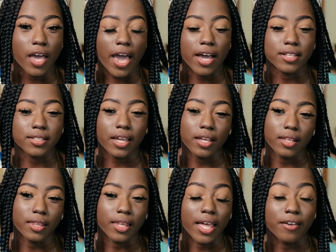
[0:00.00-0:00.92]
as I
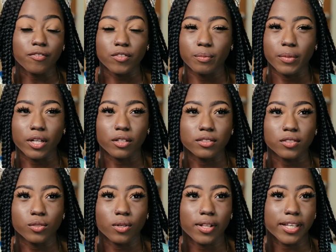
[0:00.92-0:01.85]
left middle
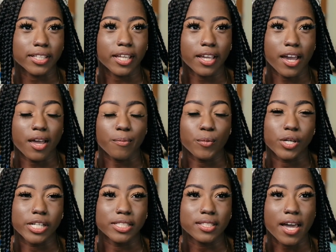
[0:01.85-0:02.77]
school, as I got
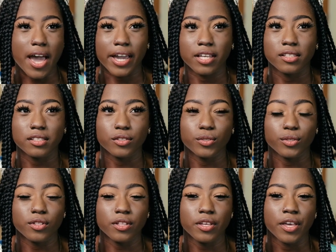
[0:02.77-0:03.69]
more into high
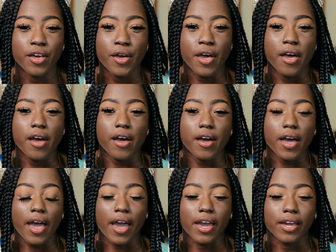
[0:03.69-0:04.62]
school,
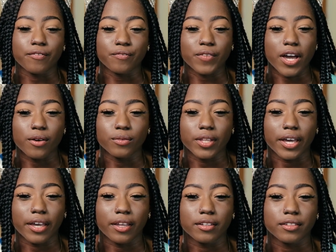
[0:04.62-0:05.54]
I found
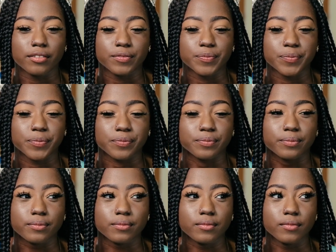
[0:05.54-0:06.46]
that
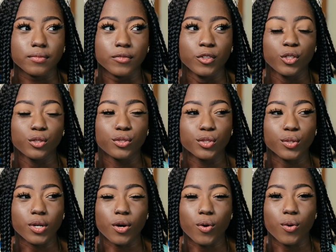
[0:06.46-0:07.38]
you do
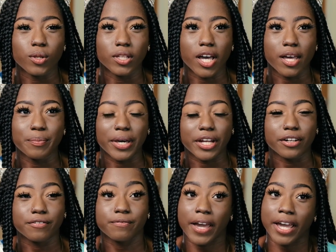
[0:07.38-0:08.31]
a whole lot
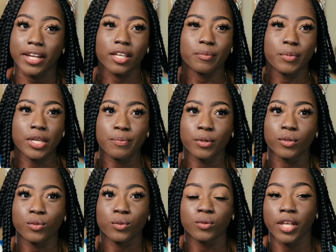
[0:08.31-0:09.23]
better finding
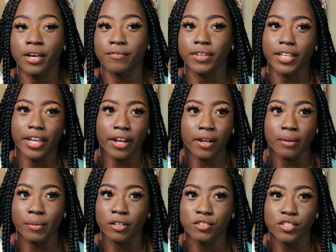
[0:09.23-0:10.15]
people who love and care
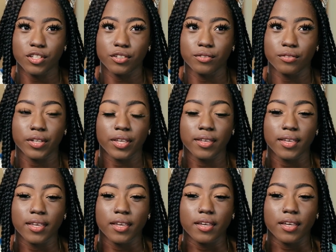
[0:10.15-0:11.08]
about you
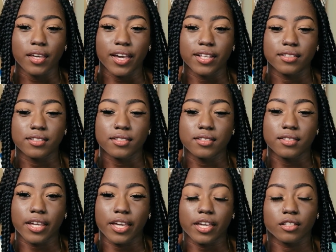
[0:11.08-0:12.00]
and
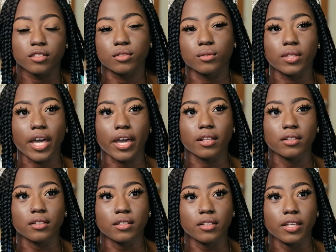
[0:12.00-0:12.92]
sticking to that.
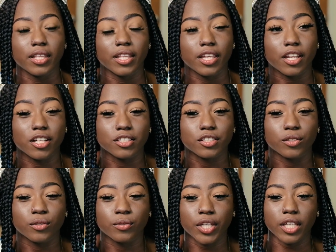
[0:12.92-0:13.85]
And then
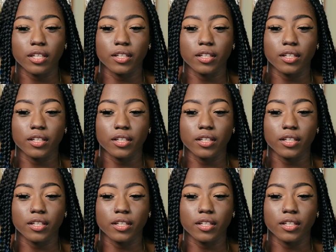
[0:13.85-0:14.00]
also